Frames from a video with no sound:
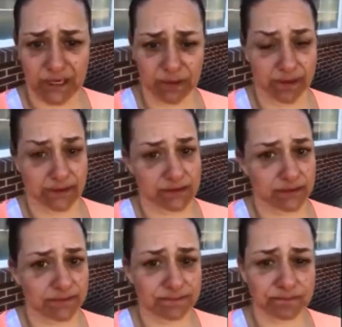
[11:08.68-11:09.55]

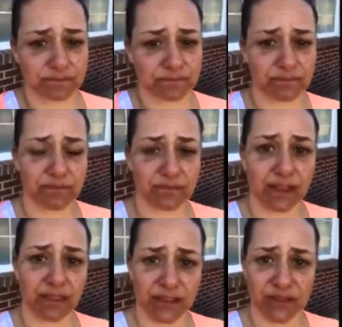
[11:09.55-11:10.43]
Anyways,
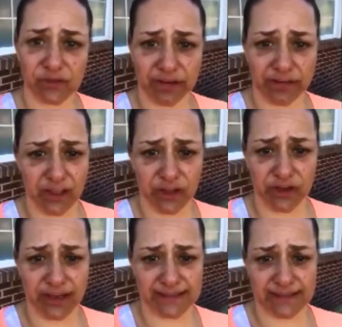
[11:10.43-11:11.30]
thanks for everything
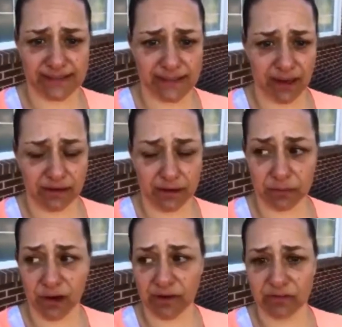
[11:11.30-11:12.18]
you guys did today.
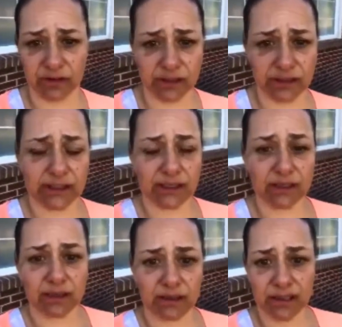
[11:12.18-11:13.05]
I'm grateful
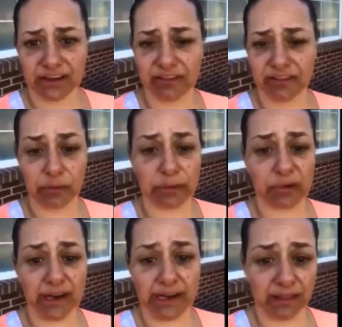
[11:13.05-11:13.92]
if I
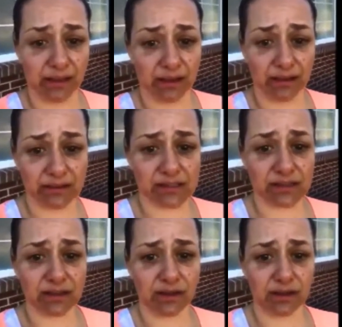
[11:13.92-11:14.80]
remember anything
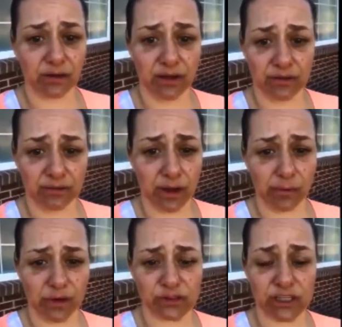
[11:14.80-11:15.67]
else, I I'll,
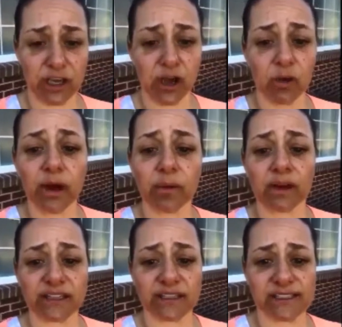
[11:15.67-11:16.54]
I'll post it. Oh, I
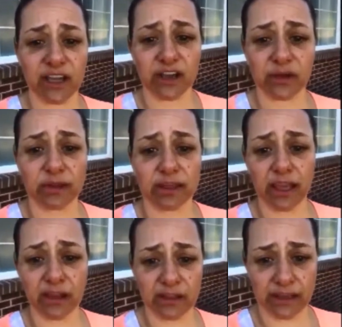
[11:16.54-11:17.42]
wanted to tell you that
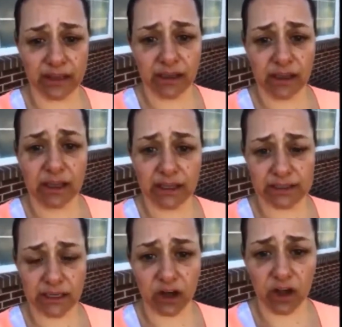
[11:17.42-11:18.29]
Kelly,
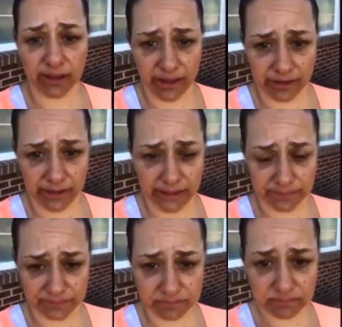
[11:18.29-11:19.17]
he's going to call Kelly.